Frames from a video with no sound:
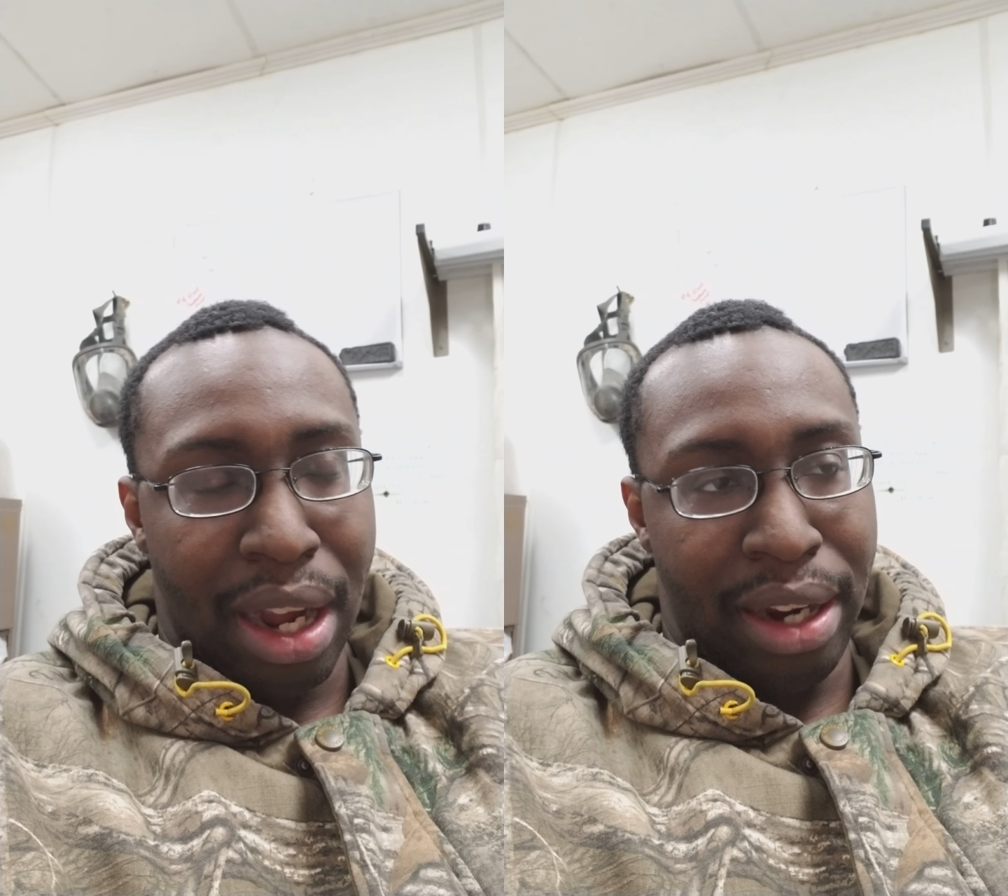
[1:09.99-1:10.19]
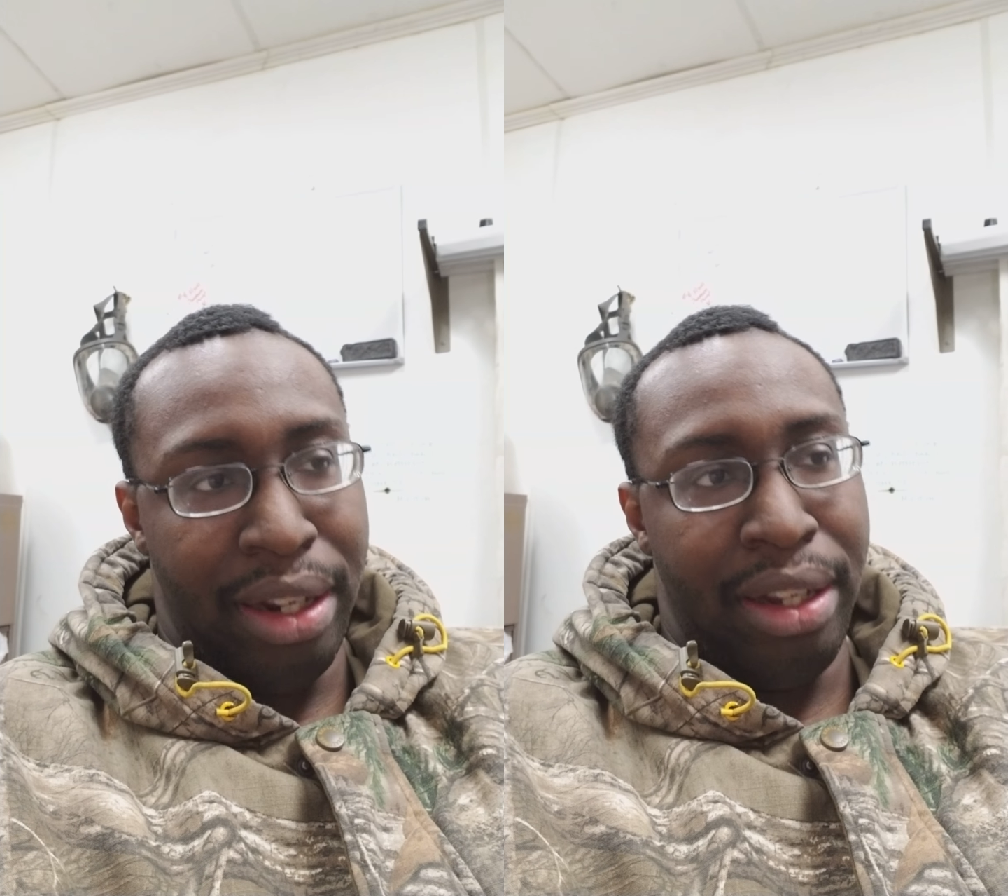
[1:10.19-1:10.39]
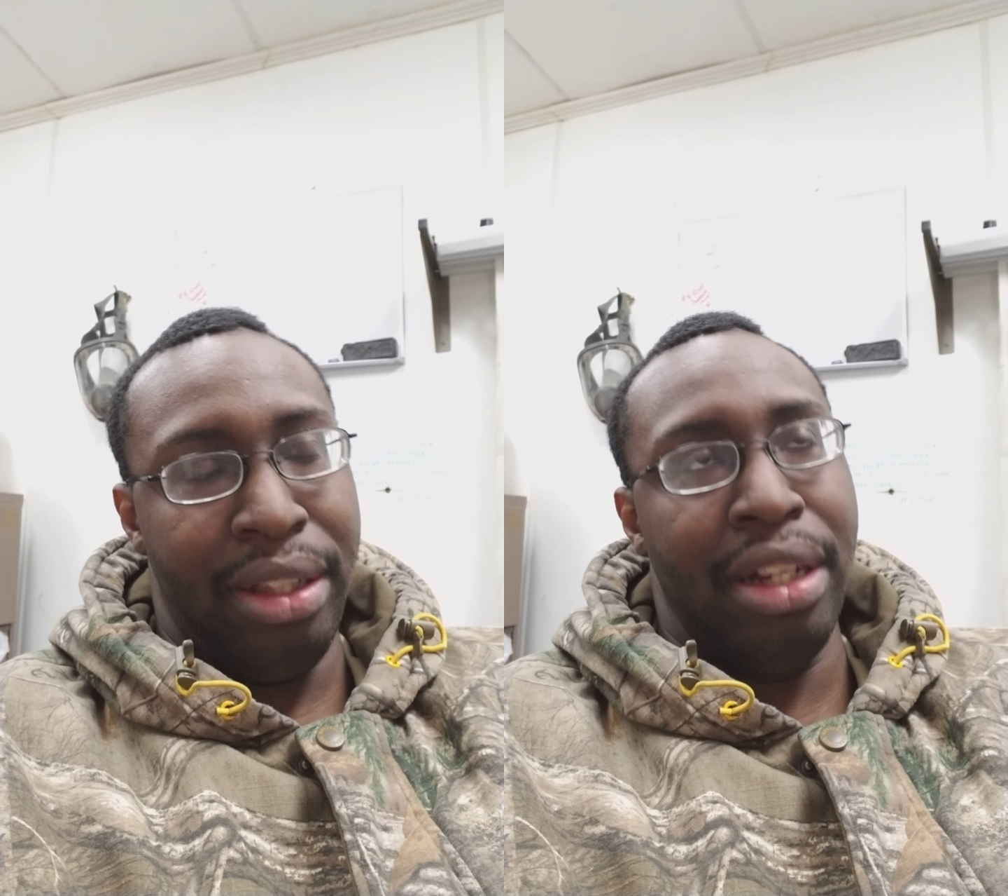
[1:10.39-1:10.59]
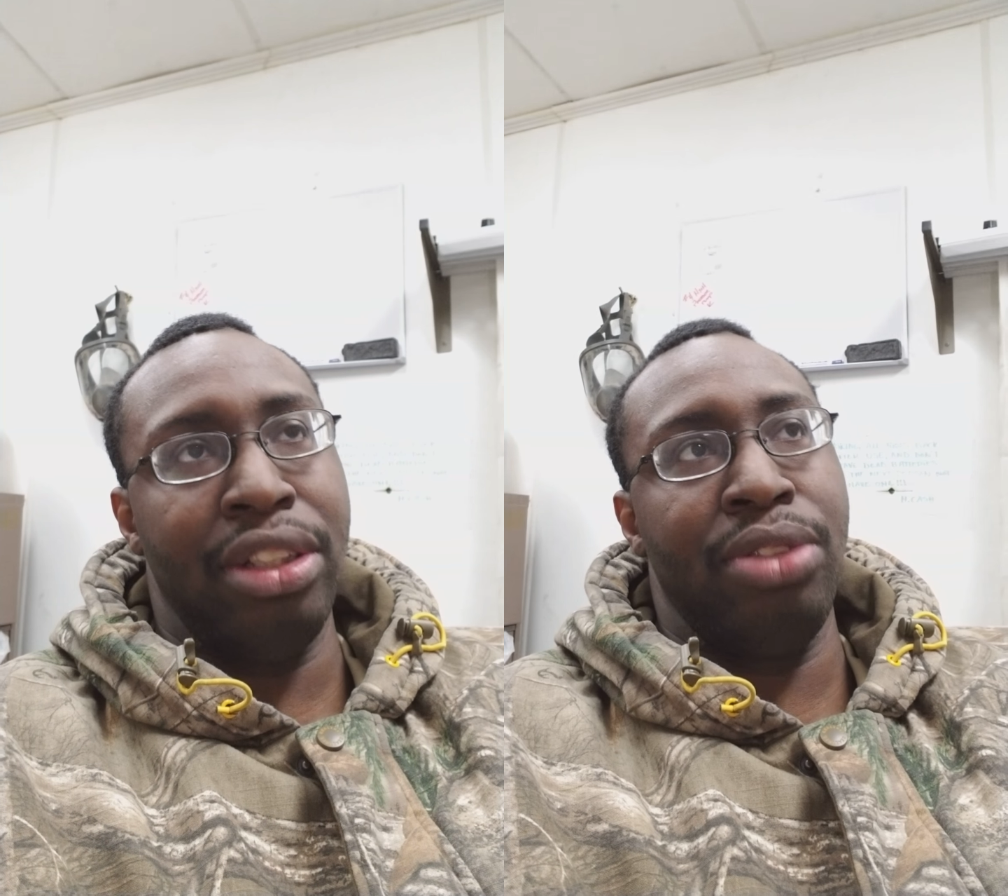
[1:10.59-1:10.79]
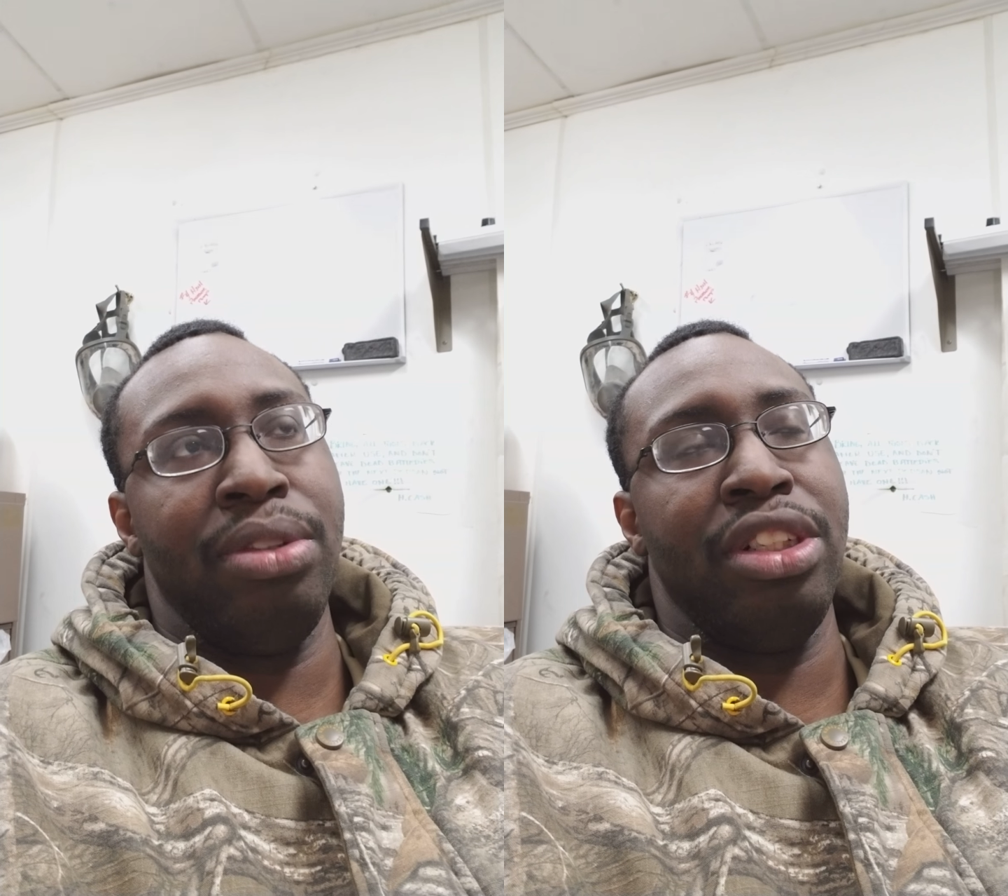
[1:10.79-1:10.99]
I can get that
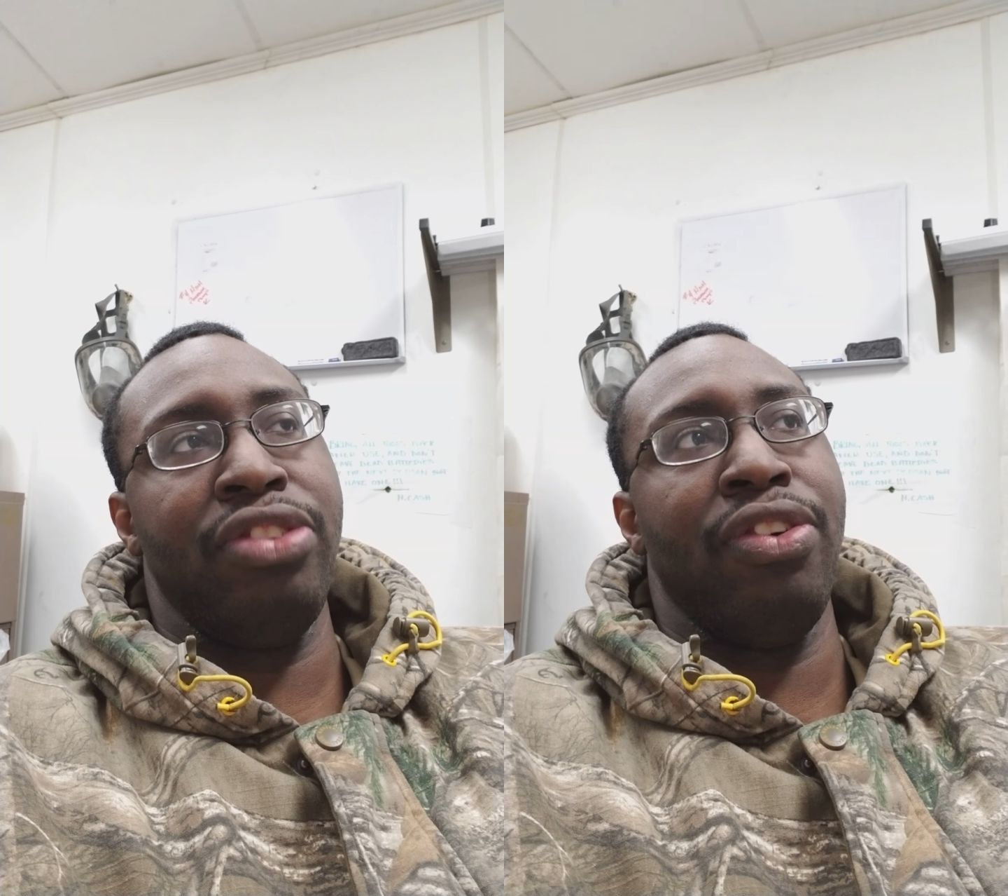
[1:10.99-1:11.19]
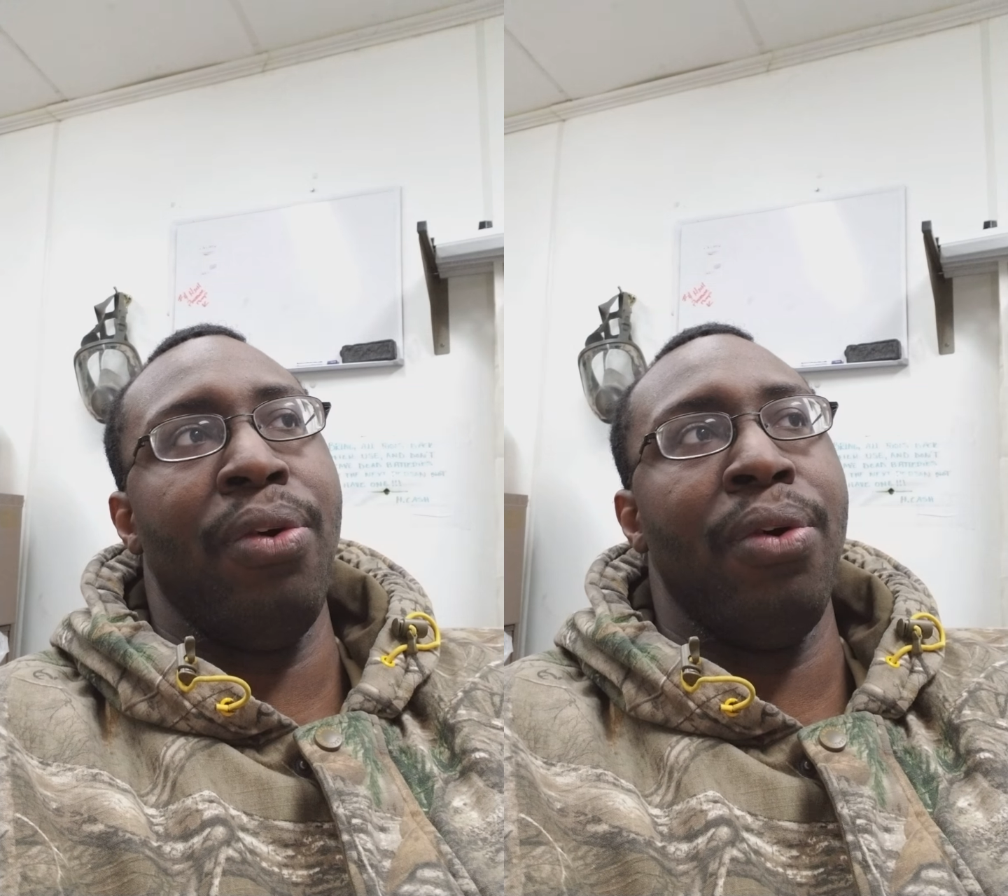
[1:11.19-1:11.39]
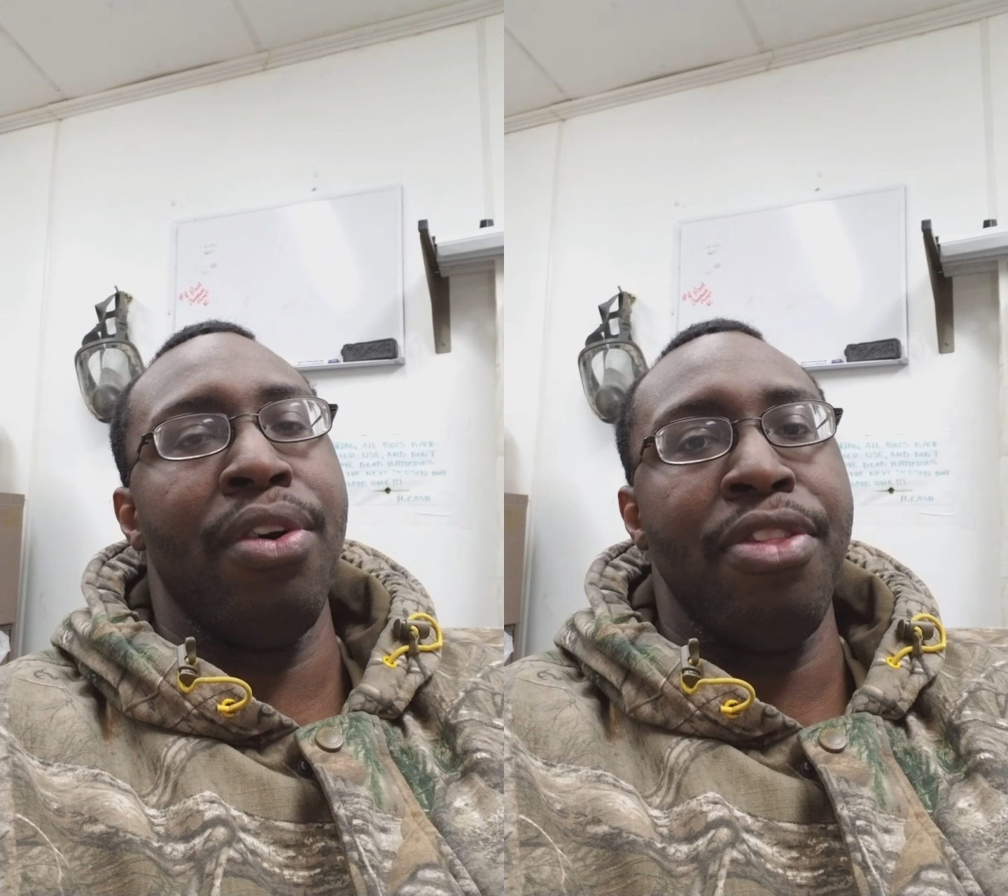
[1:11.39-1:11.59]
switch for